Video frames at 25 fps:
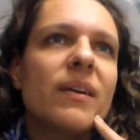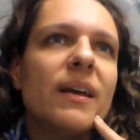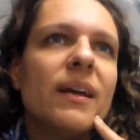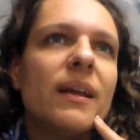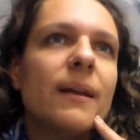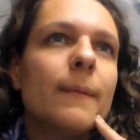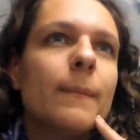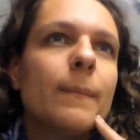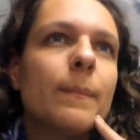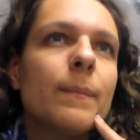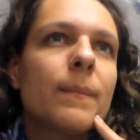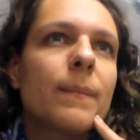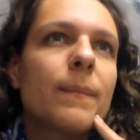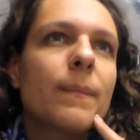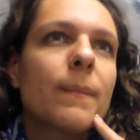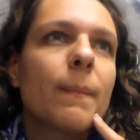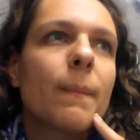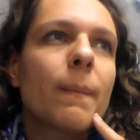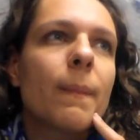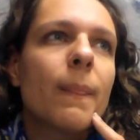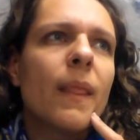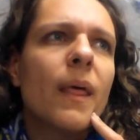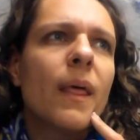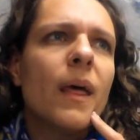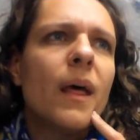it.
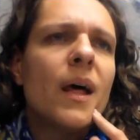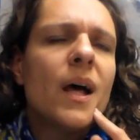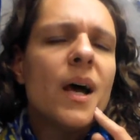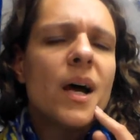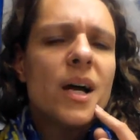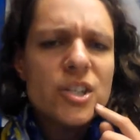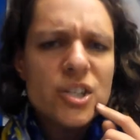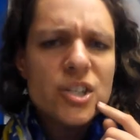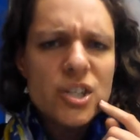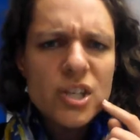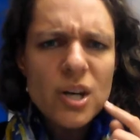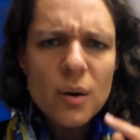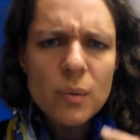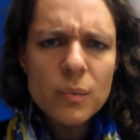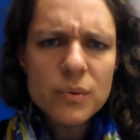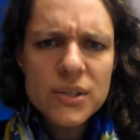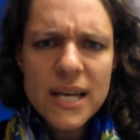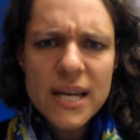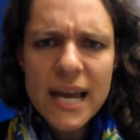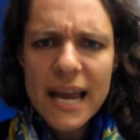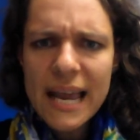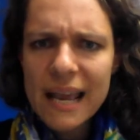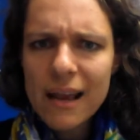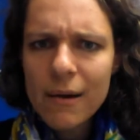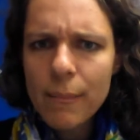Don't
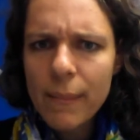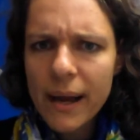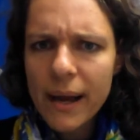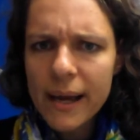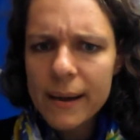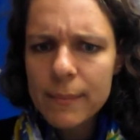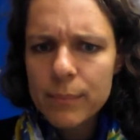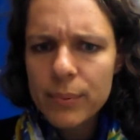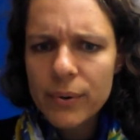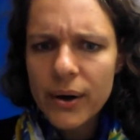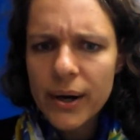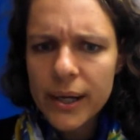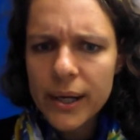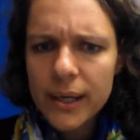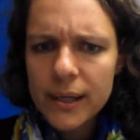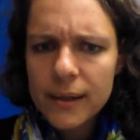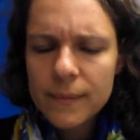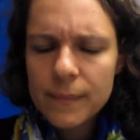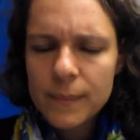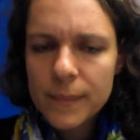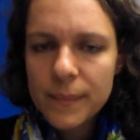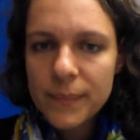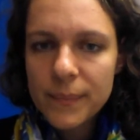take my book.